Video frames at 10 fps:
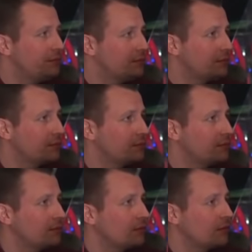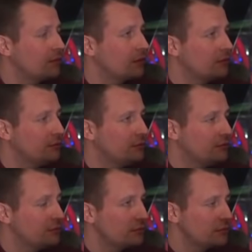
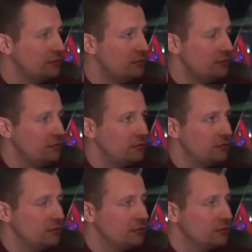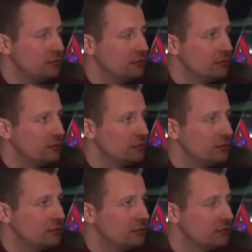
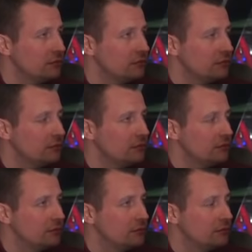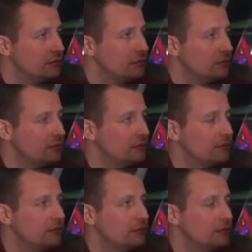
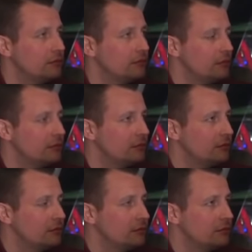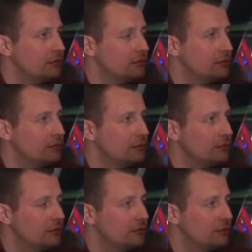[no speech]